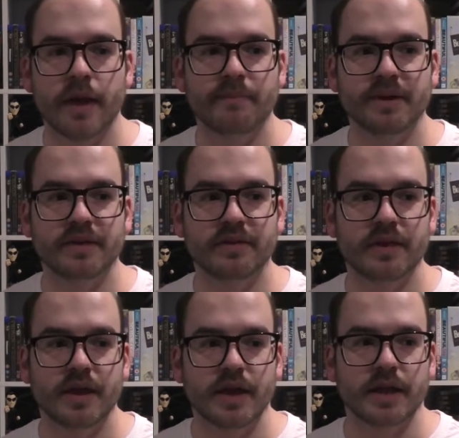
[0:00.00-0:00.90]
But
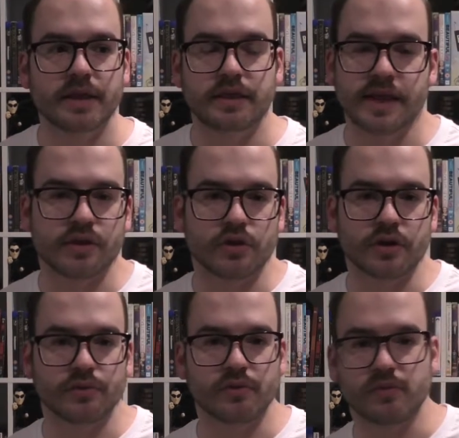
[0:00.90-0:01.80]
they're not
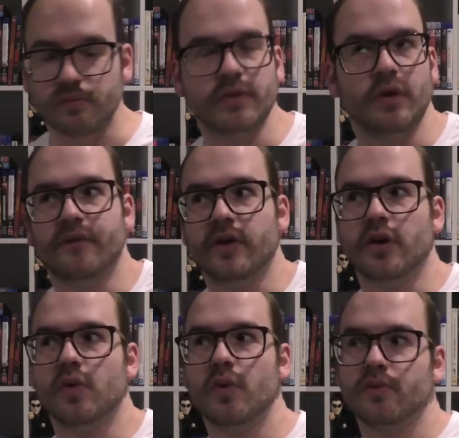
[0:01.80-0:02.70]
going to,
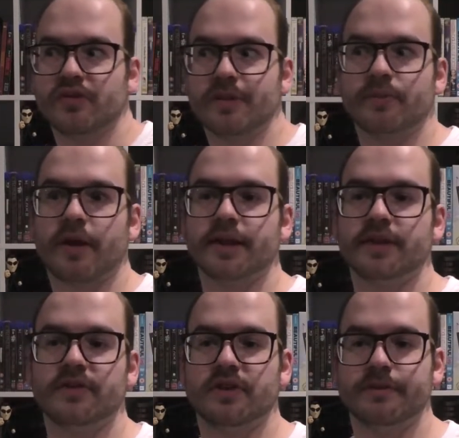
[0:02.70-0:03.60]
Funko won't reciprocate.
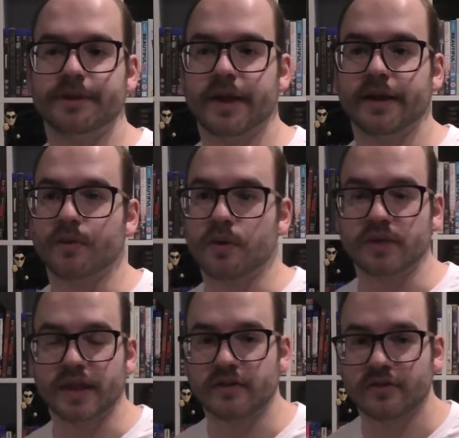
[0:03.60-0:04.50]
They're just going to be like, well,
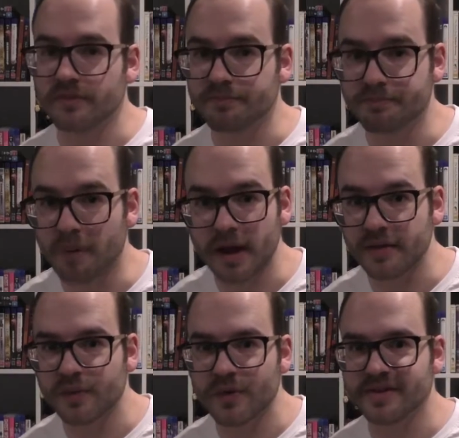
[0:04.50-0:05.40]
then just buy
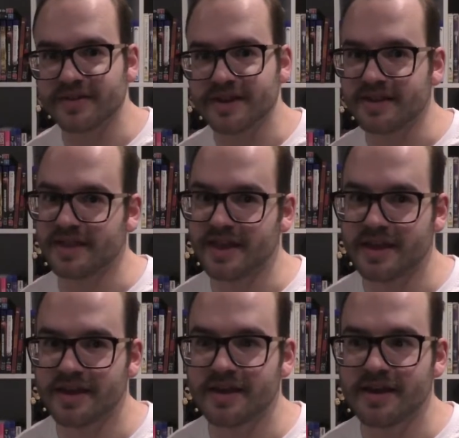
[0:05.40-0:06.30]
the ones that are
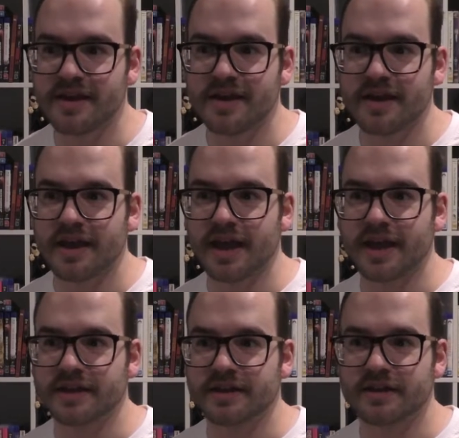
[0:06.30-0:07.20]
there
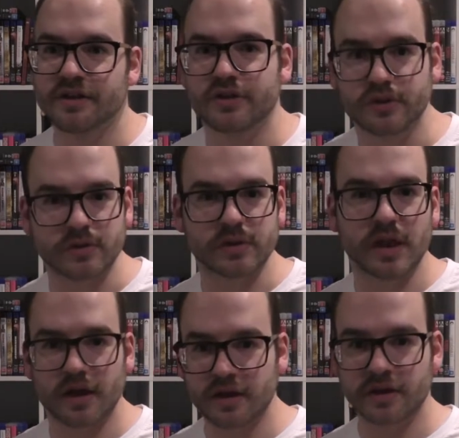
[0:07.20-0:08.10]
and good
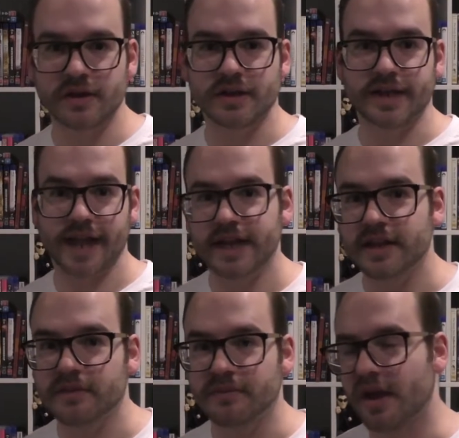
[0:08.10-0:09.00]
luck
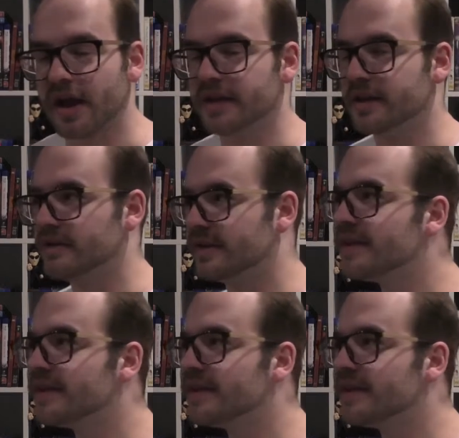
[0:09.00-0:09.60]
getting them, kind of deal.